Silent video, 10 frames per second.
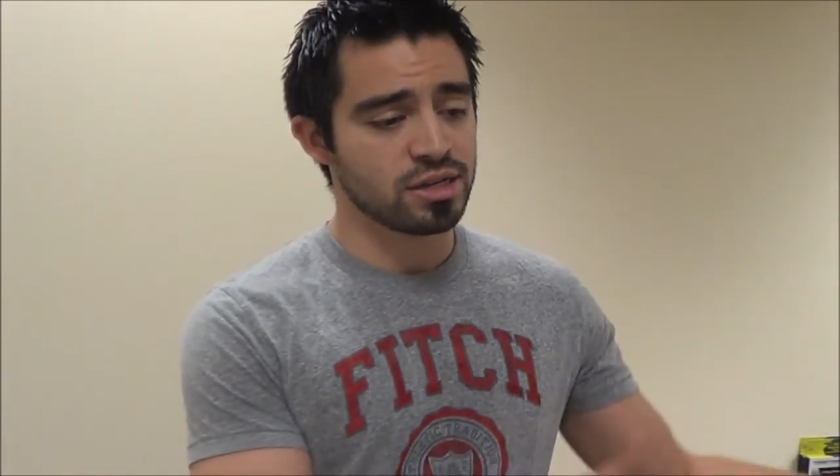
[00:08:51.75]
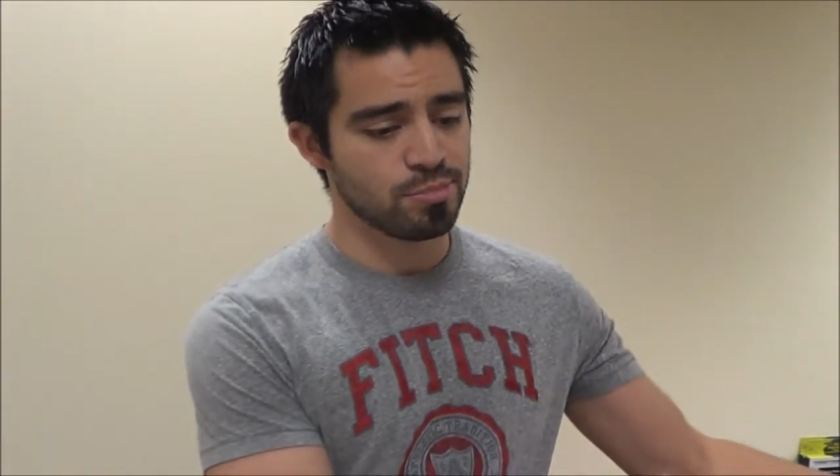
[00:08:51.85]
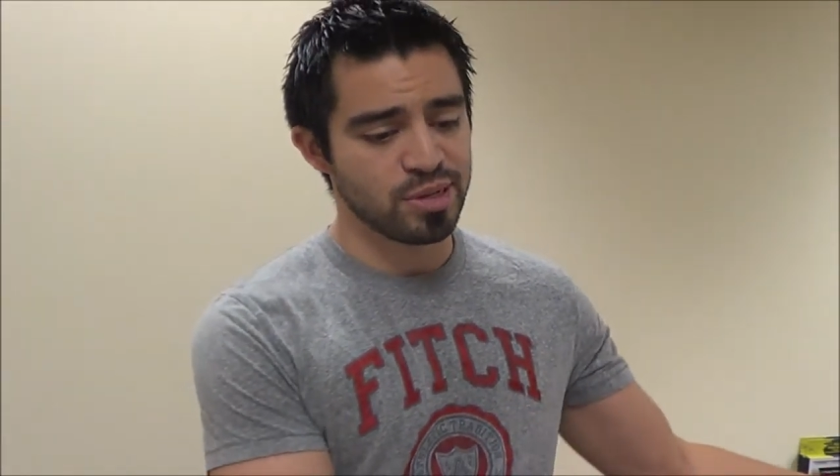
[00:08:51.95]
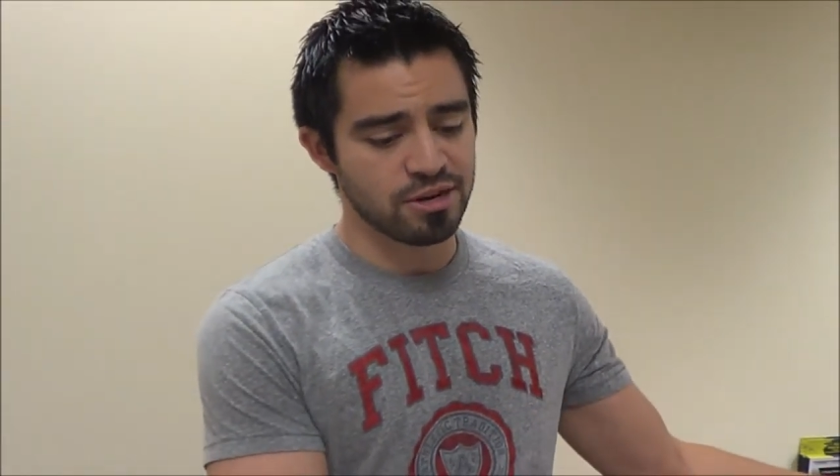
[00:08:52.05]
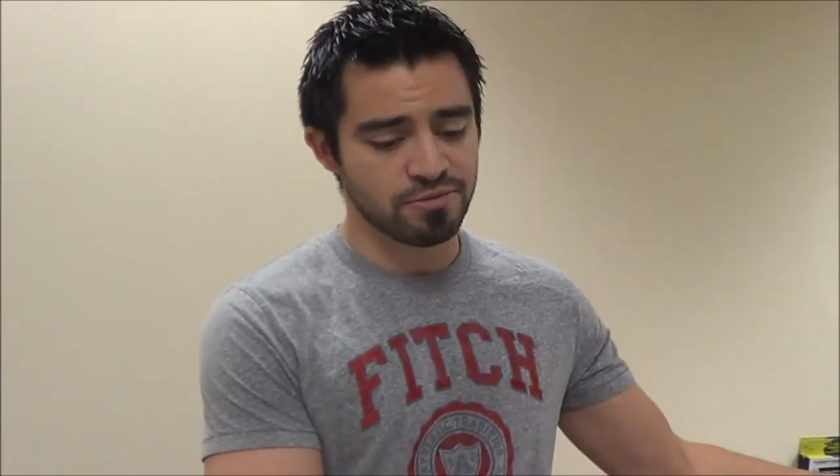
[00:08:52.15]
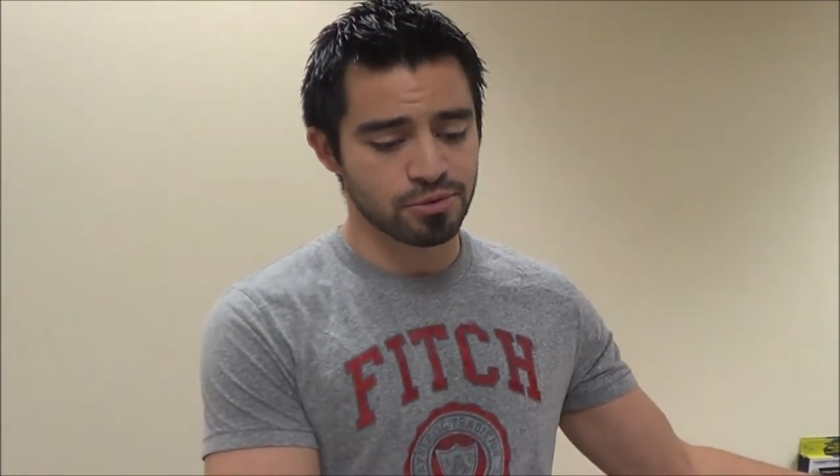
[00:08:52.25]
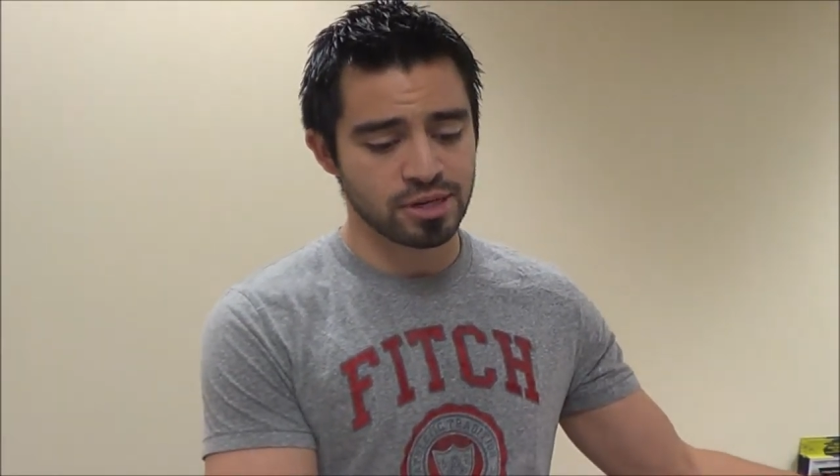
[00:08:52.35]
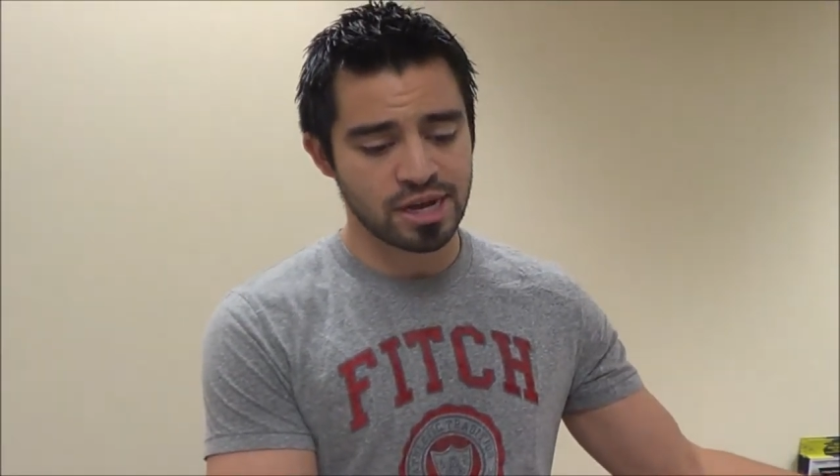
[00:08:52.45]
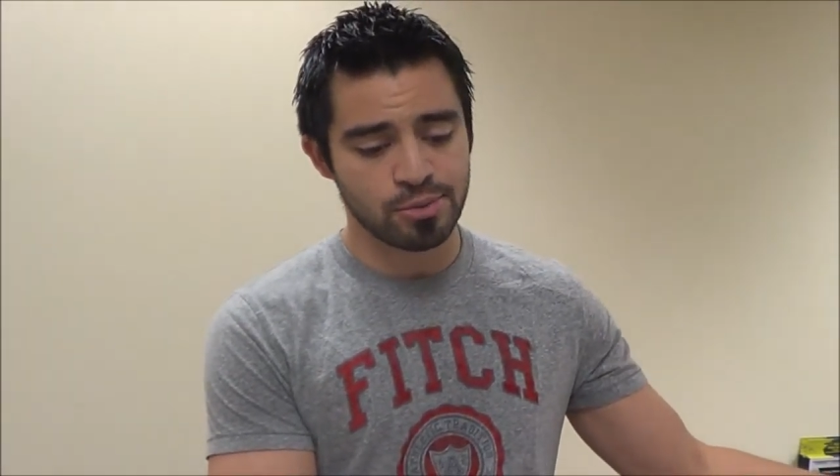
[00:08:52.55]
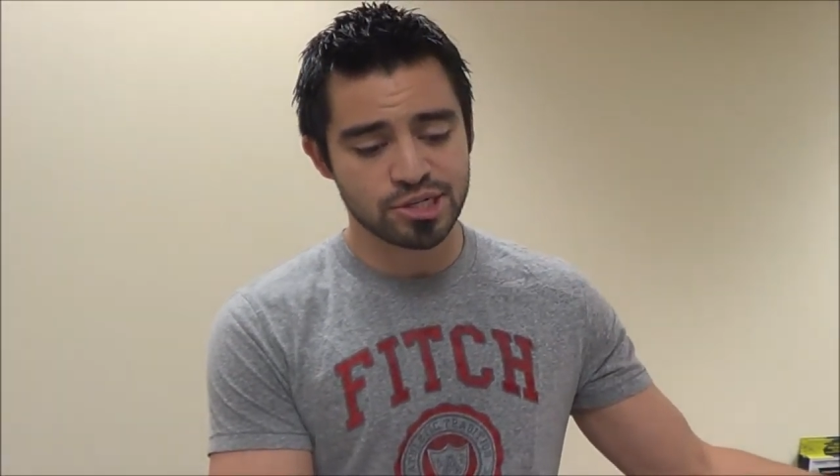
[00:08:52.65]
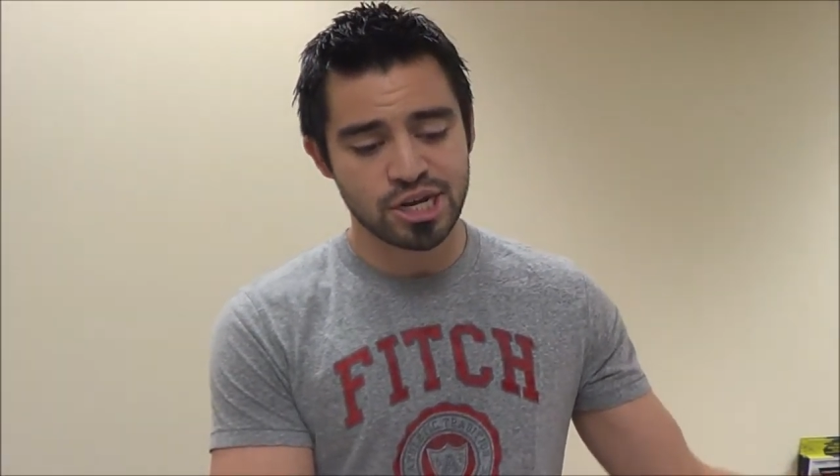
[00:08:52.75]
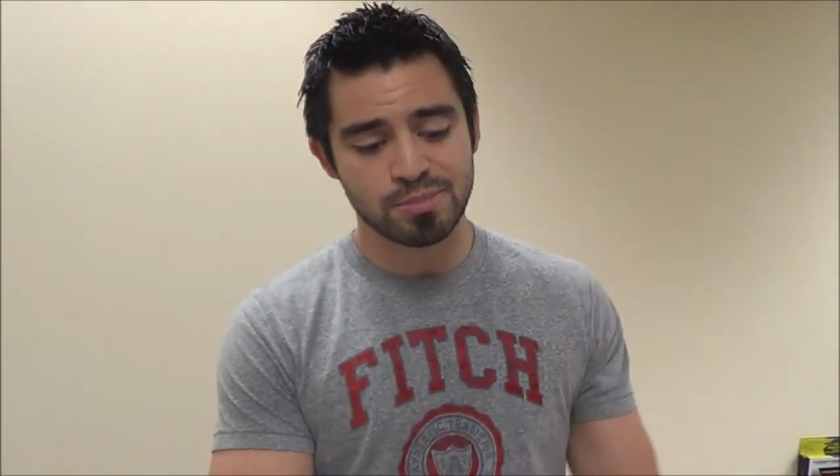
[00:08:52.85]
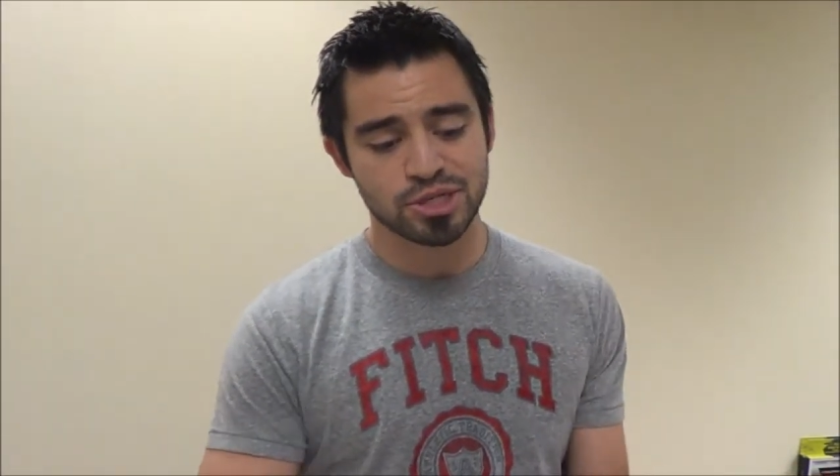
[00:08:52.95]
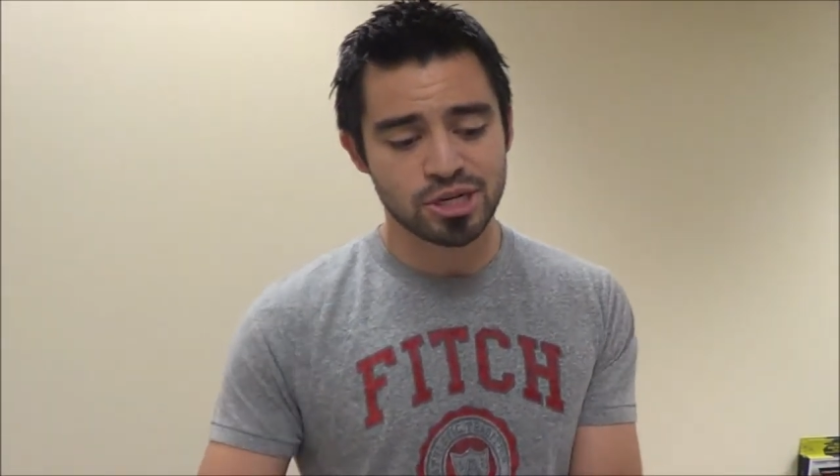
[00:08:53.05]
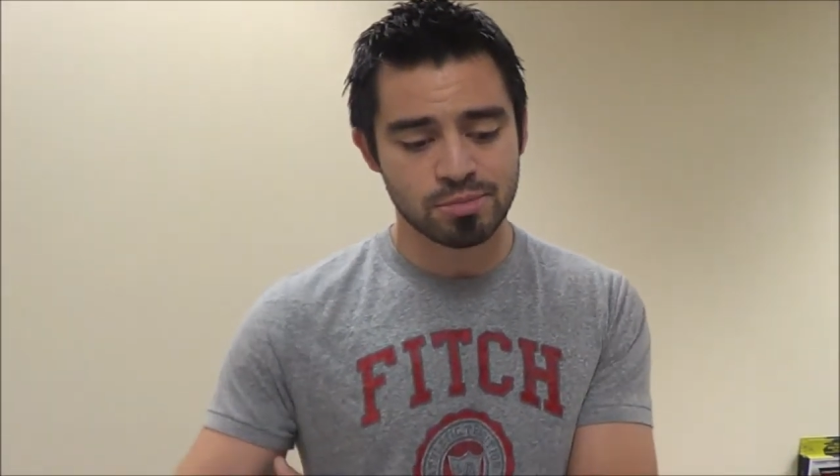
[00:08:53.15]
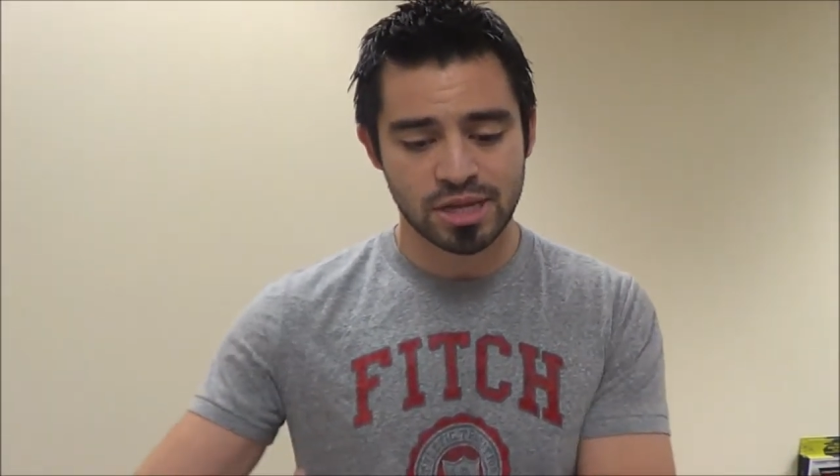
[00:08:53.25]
competed for a lightweight championship,